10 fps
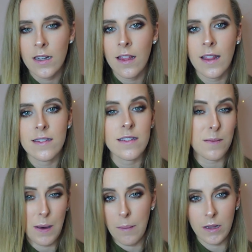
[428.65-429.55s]
unless it's a
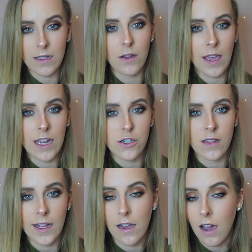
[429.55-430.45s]
public location
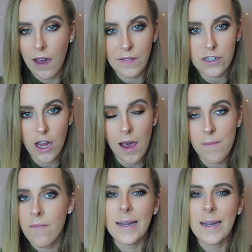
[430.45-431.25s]
like a coffee shop,